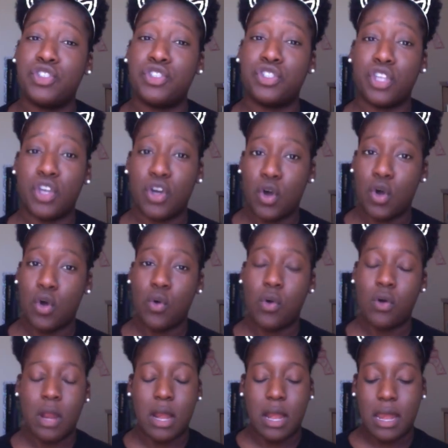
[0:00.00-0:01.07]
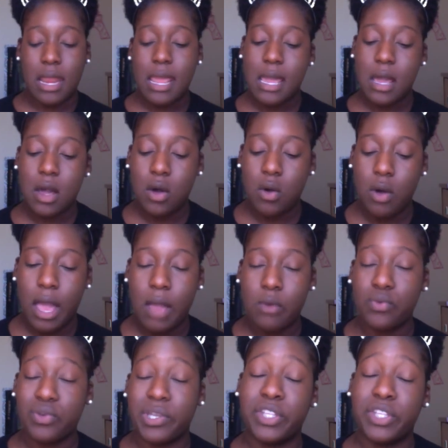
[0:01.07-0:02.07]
So now I will